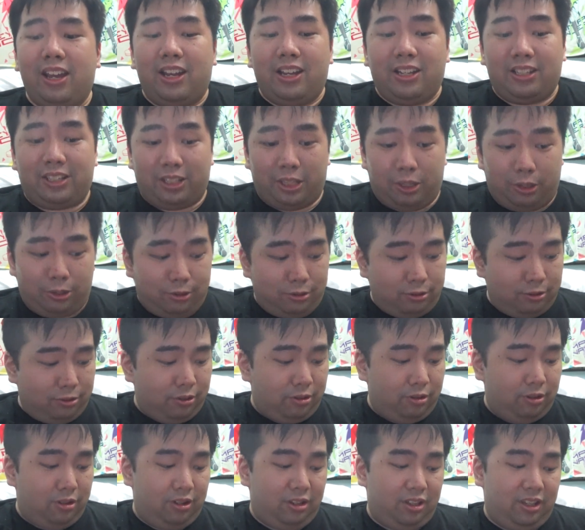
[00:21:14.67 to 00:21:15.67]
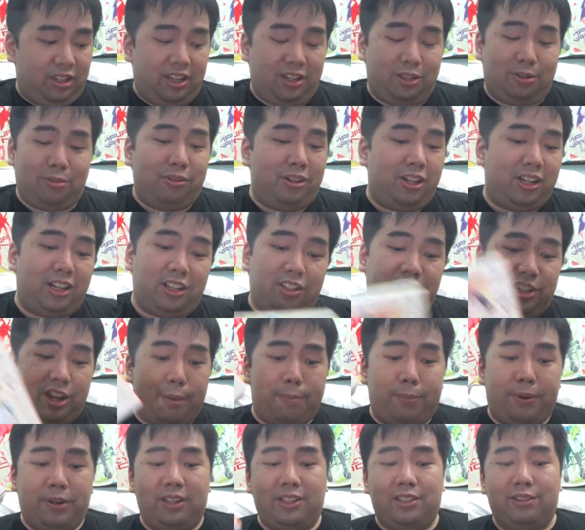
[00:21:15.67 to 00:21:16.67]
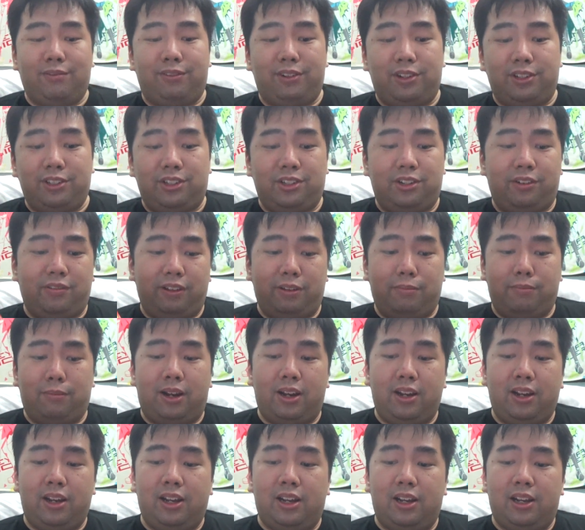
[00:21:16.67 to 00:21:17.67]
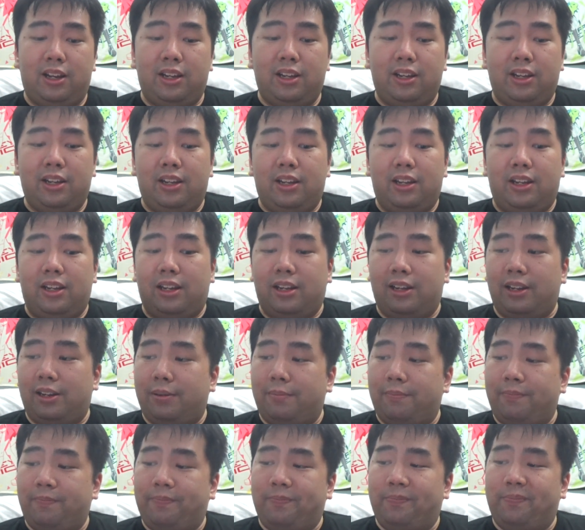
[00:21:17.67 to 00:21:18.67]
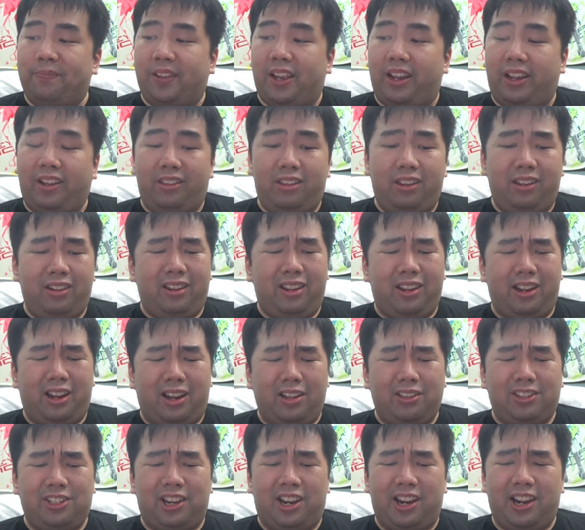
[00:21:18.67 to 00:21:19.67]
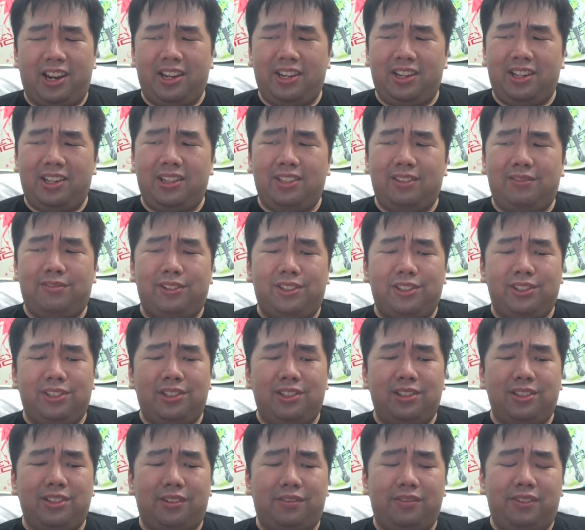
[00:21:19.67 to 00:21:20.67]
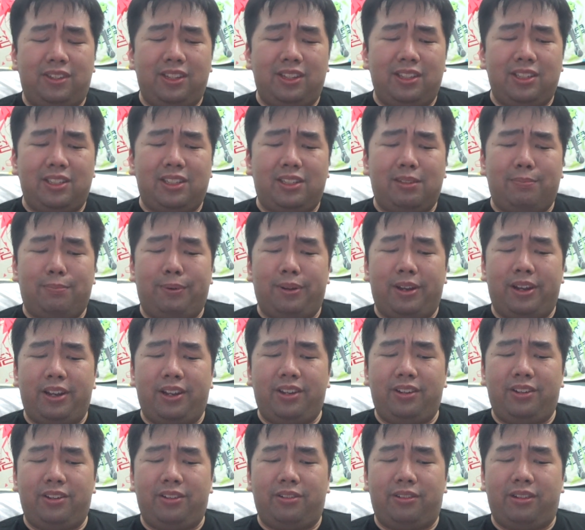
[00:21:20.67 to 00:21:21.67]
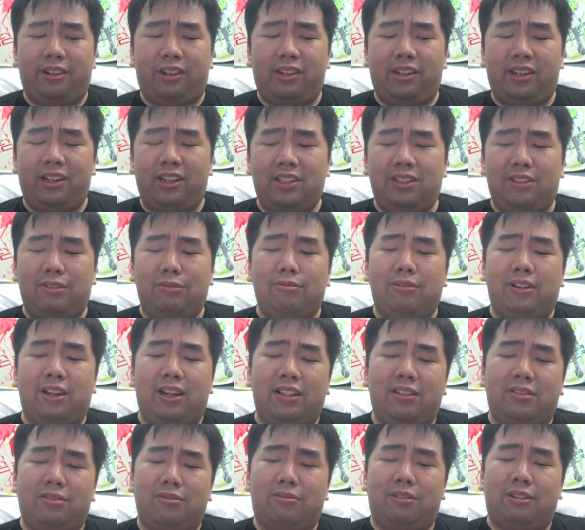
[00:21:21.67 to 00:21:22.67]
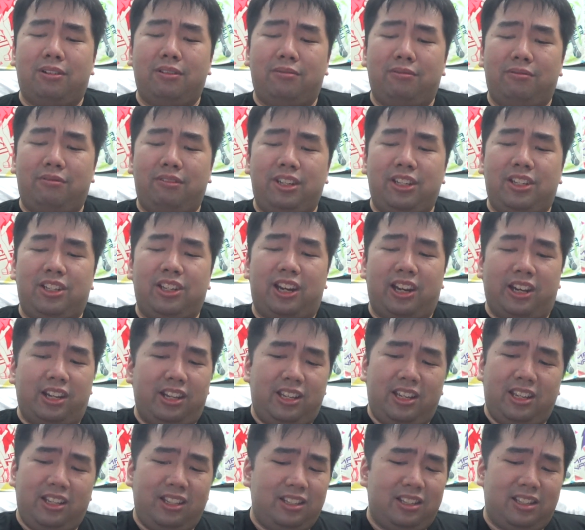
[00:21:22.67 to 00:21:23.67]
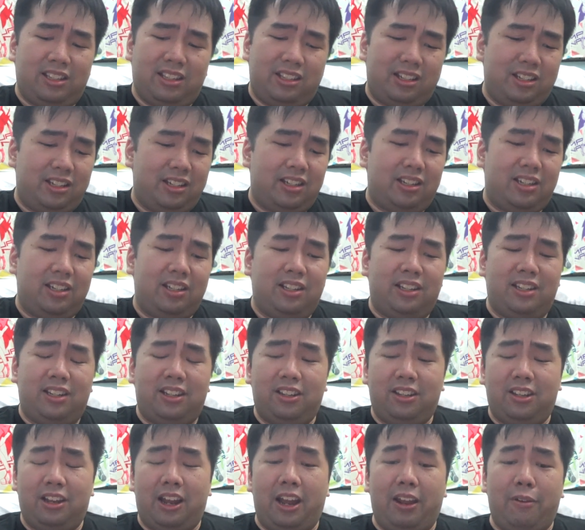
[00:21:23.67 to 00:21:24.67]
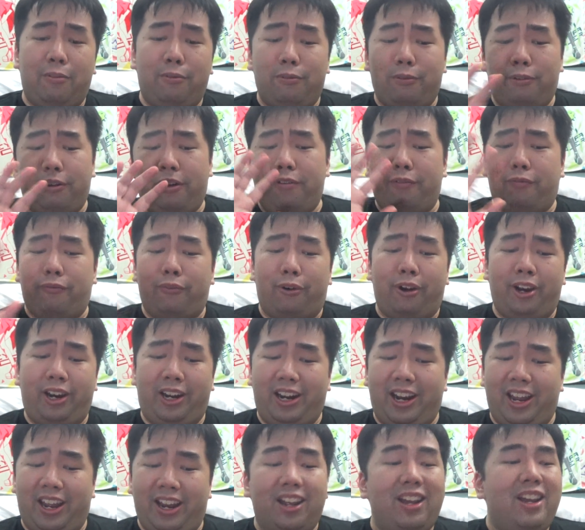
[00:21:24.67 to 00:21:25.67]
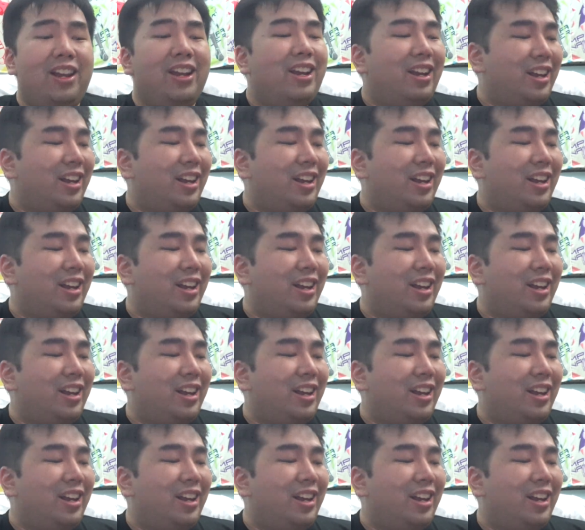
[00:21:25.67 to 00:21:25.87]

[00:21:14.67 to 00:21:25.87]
so there's only the Japanese version of the manga. Um, I think there are Chinese versions of this, but you know, unless you guys know how to read Chinese, uh, I would avoid that.